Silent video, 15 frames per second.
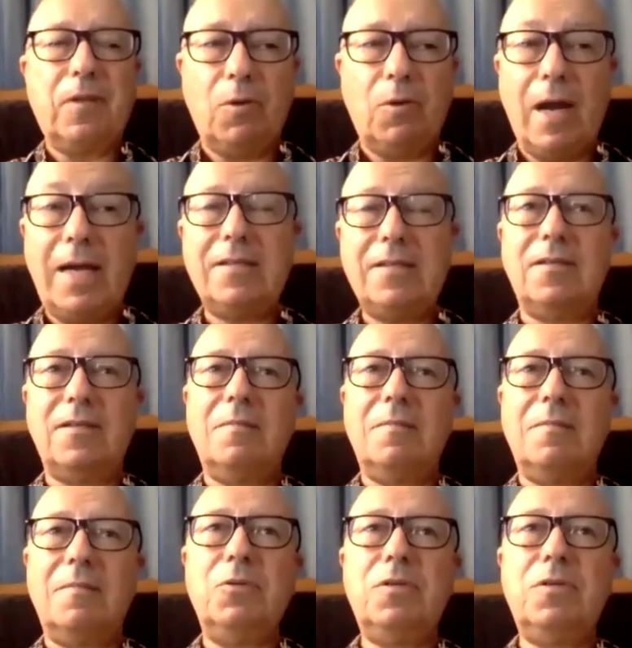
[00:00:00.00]
grace
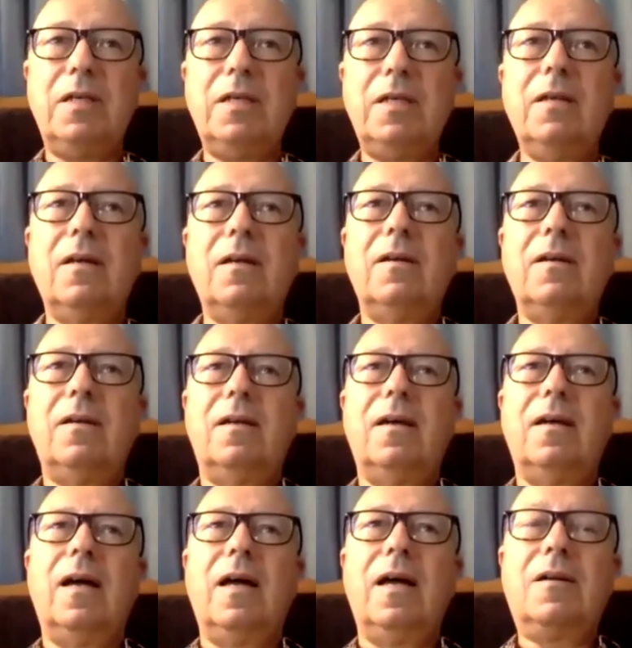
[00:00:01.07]
and beauty,
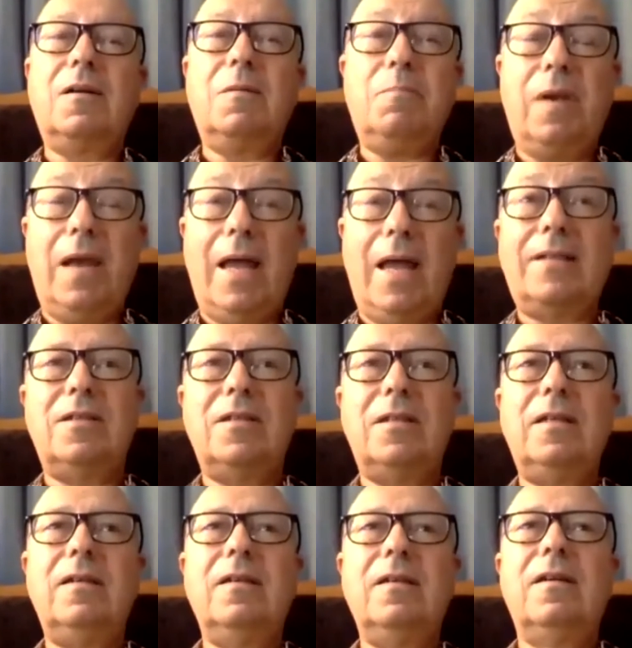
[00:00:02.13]

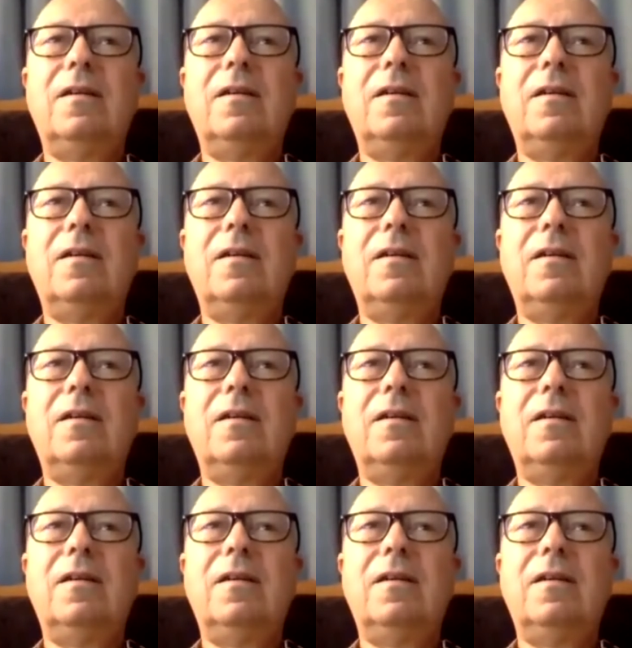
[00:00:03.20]
complexity,